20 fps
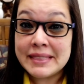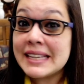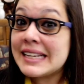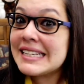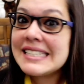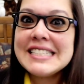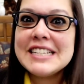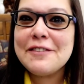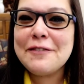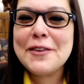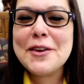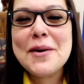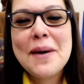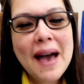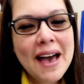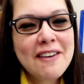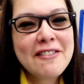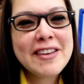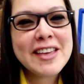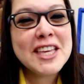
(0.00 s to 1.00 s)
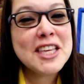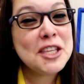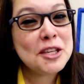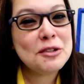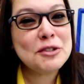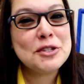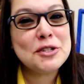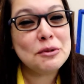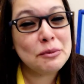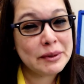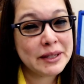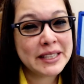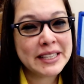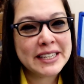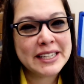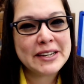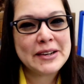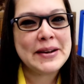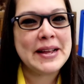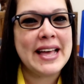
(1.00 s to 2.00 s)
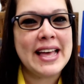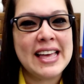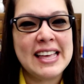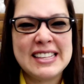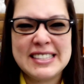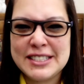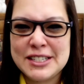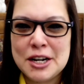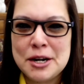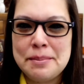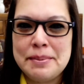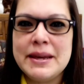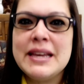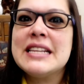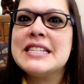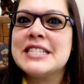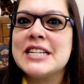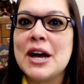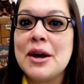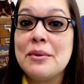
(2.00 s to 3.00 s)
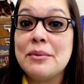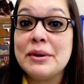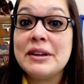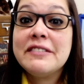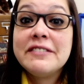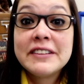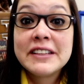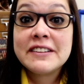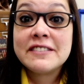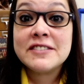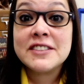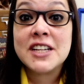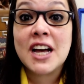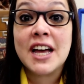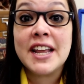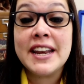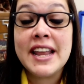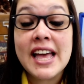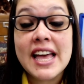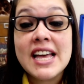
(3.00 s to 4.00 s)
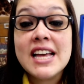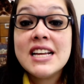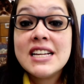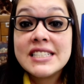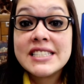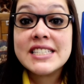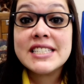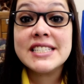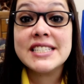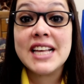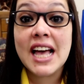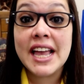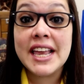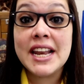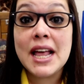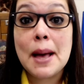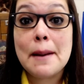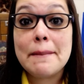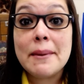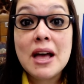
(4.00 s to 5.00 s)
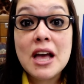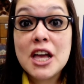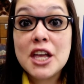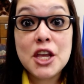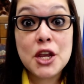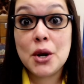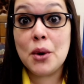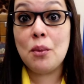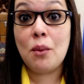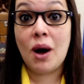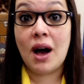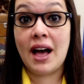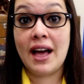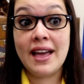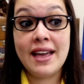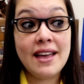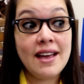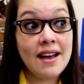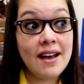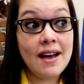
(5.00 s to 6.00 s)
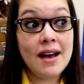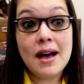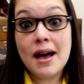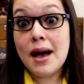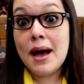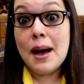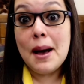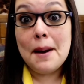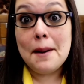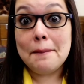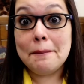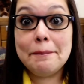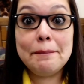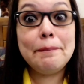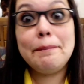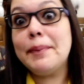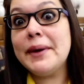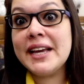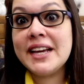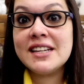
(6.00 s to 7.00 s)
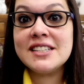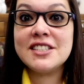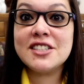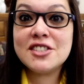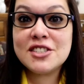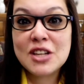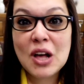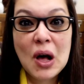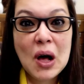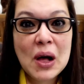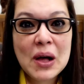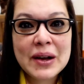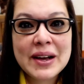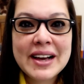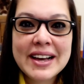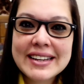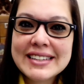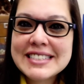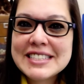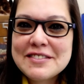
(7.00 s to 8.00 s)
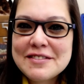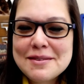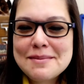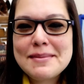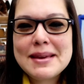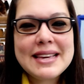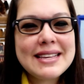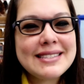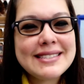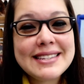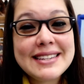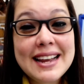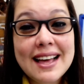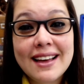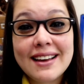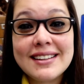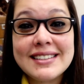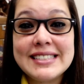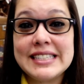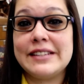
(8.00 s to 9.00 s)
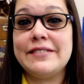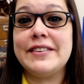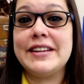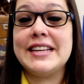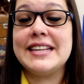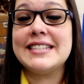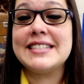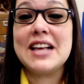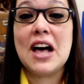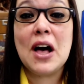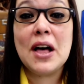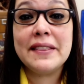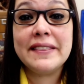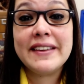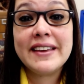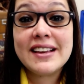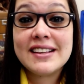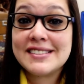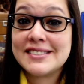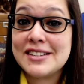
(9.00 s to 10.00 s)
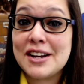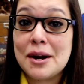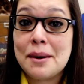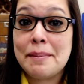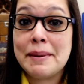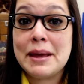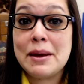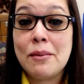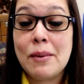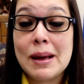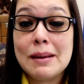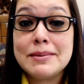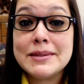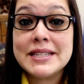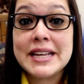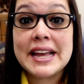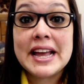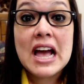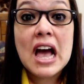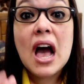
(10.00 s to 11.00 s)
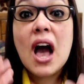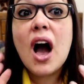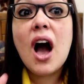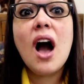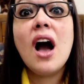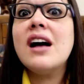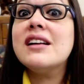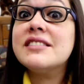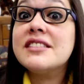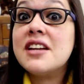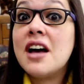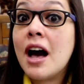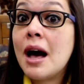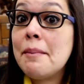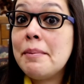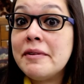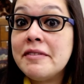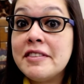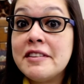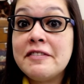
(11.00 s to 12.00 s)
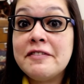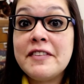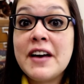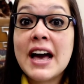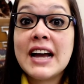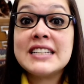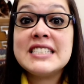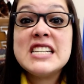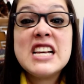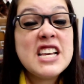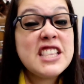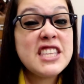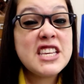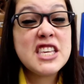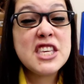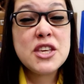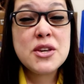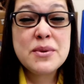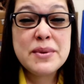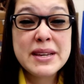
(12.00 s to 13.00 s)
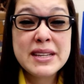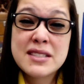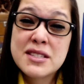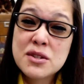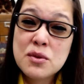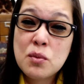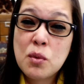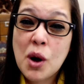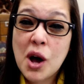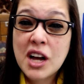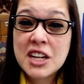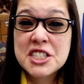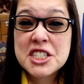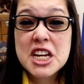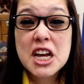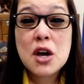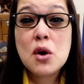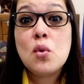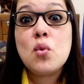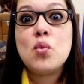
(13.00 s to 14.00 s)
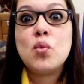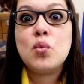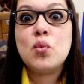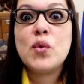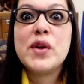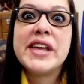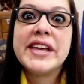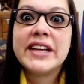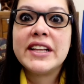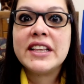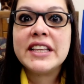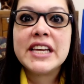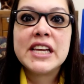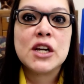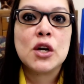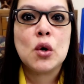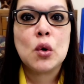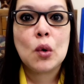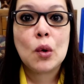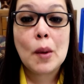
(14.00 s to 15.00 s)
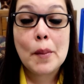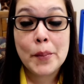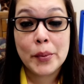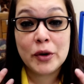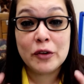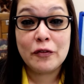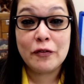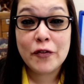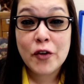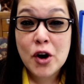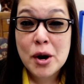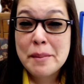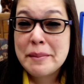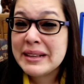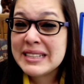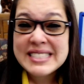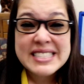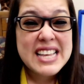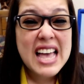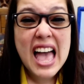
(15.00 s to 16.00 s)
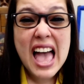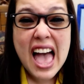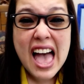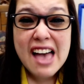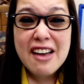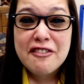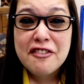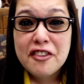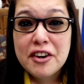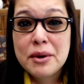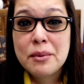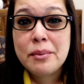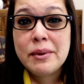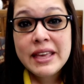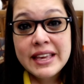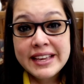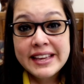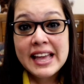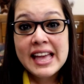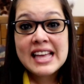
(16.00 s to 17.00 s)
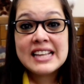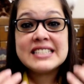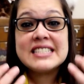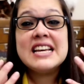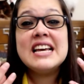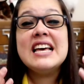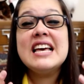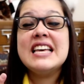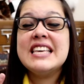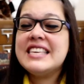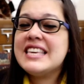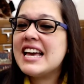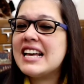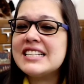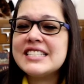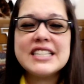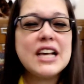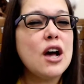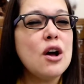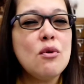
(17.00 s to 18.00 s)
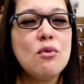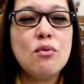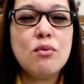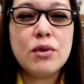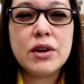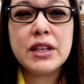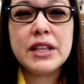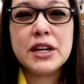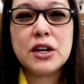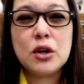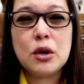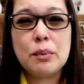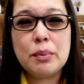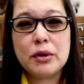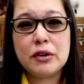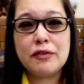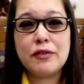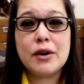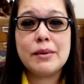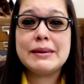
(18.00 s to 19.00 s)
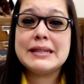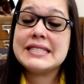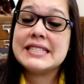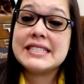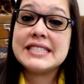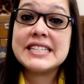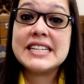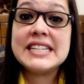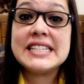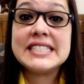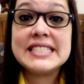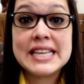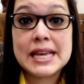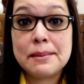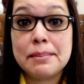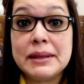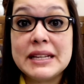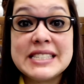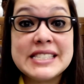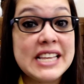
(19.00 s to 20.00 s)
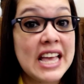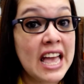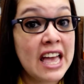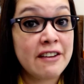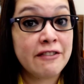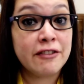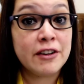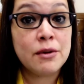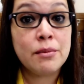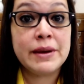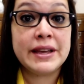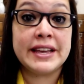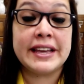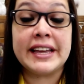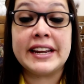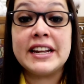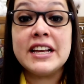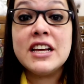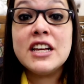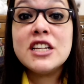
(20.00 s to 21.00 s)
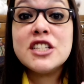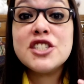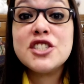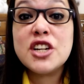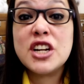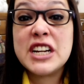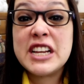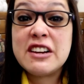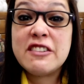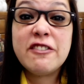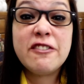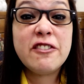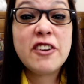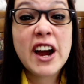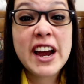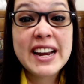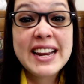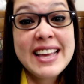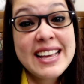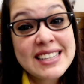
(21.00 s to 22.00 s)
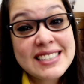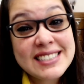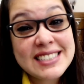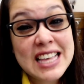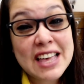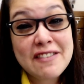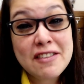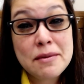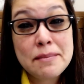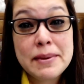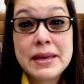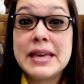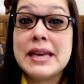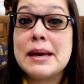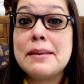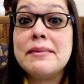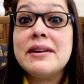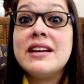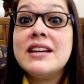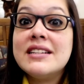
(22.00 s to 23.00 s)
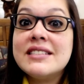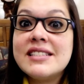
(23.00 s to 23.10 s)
Because if you haven't, you should really go to srp.rivlib.net to sign up. You know why? Because there's all kinds of amazing activities on the SRP website, on top of the fact that you get to watch a really cool performance every weekend. Yes, a really cool performance that's going to take place every weekend, starting Friday at 7 p.m.